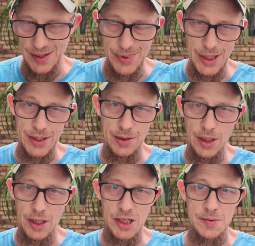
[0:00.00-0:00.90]
seems like you
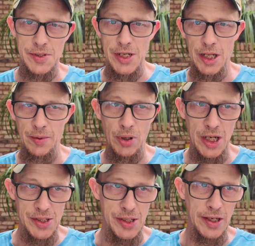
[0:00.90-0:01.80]
had like some Snale
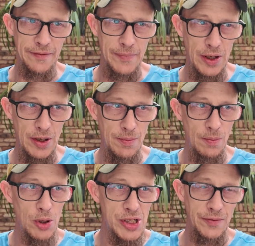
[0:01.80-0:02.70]
brand stuff, but
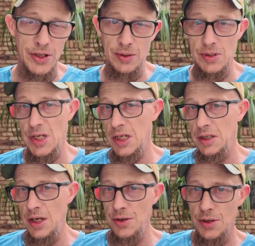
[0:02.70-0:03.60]
most everything was like
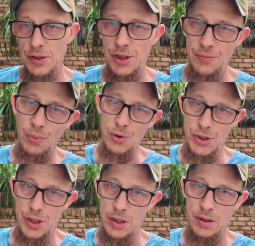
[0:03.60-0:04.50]
either cheap
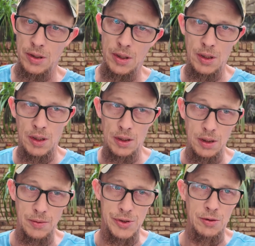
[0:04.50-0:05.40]
bullshit,
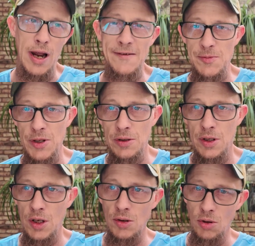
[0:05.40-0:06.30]
it was Craftsman,
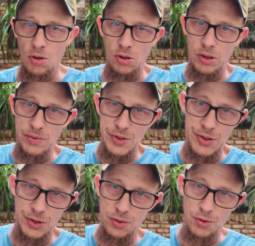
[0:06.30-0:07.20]
or it was
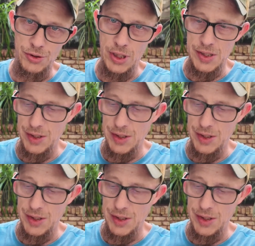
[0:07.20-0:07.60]
the tool truck